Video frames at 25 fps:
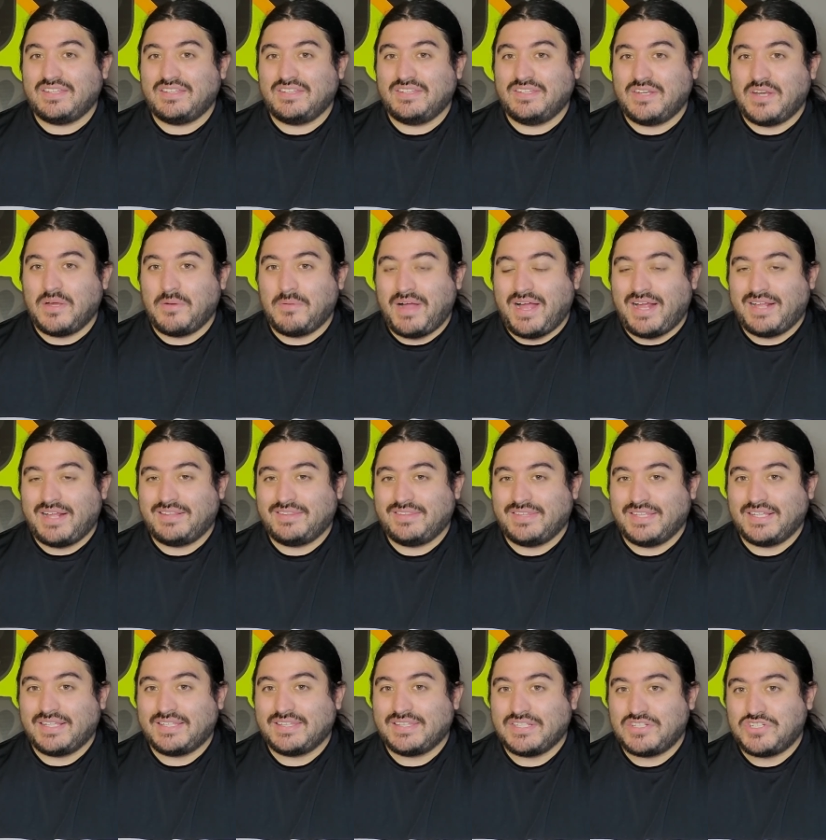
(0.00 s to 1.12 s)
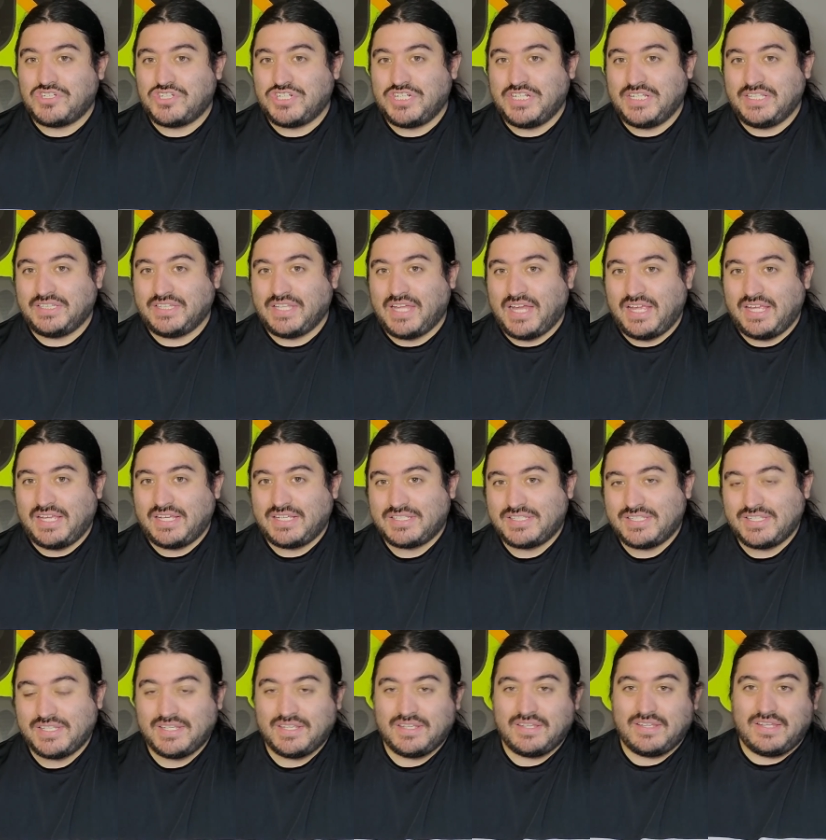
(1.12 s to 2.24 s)
You know, I think that she
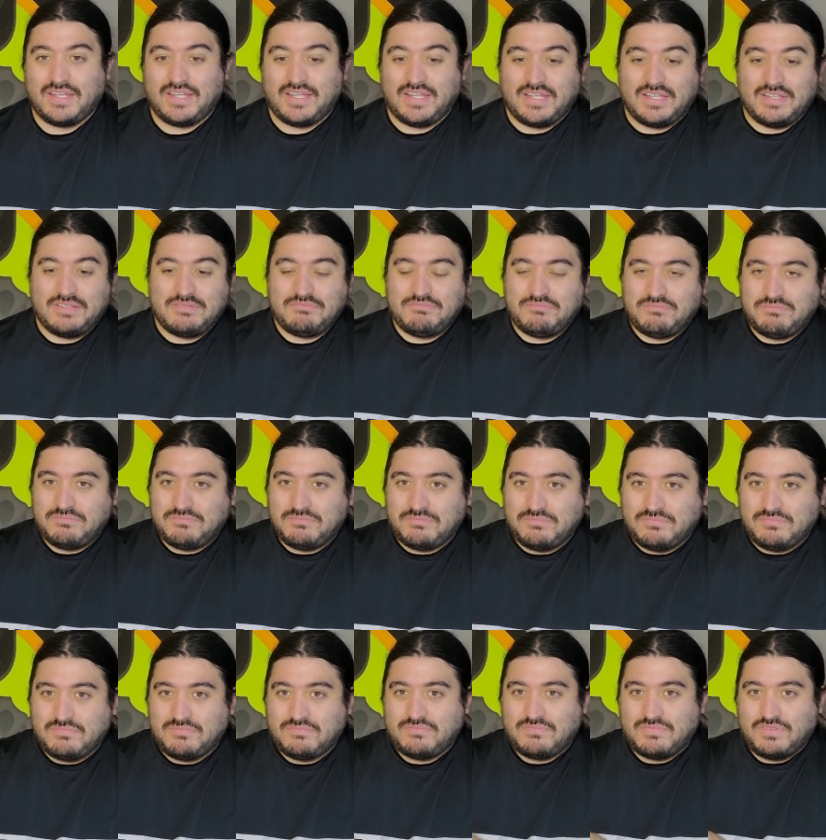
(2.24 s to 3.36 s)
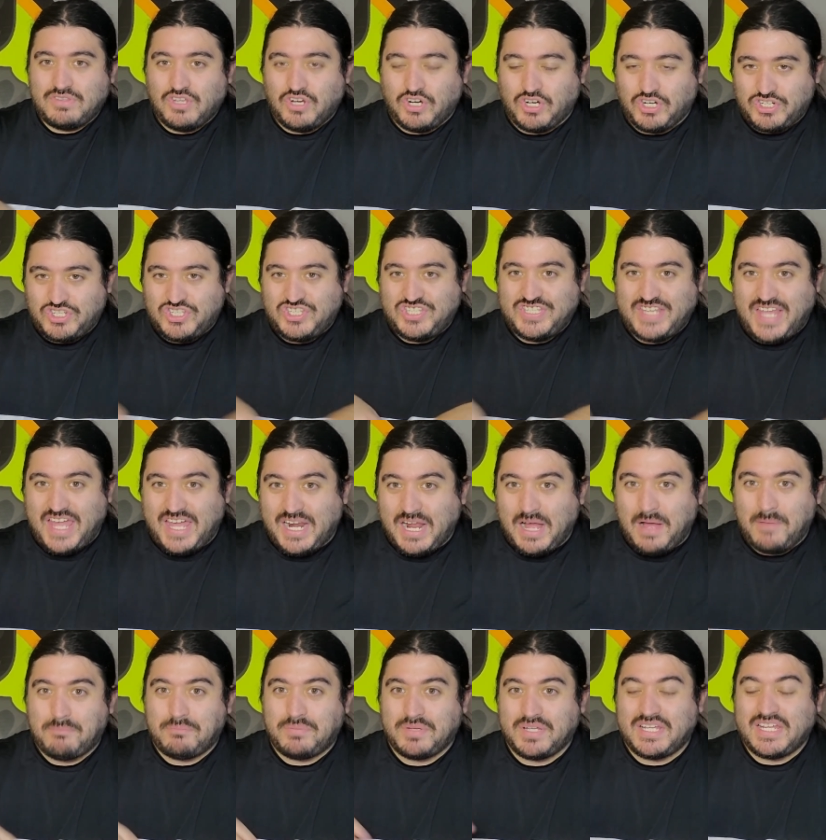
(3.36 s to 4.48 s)
liked her
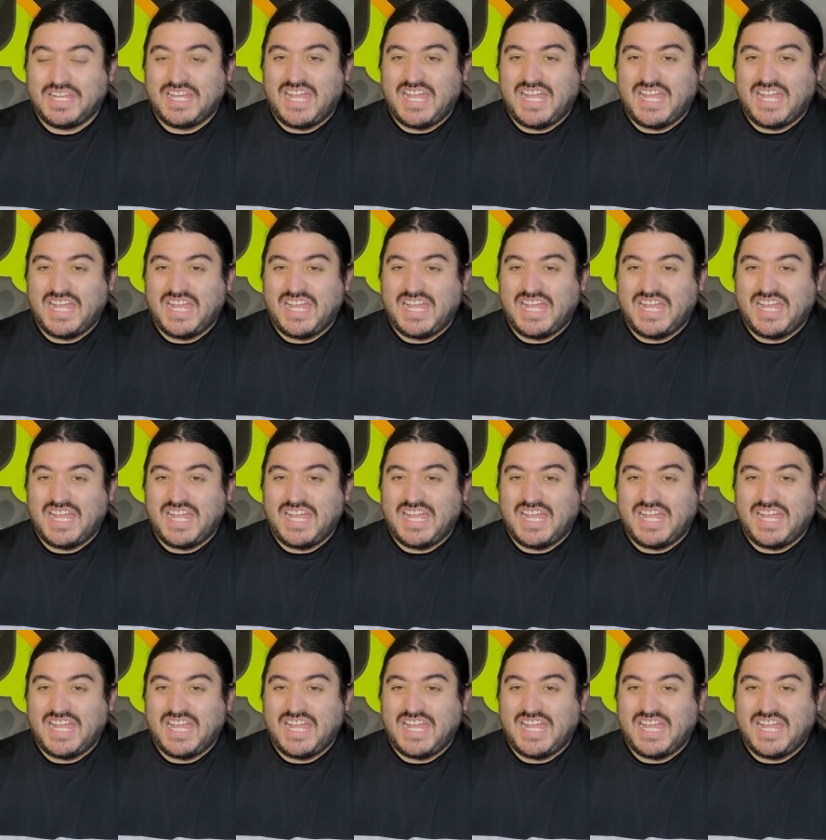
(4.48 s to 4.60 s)
setup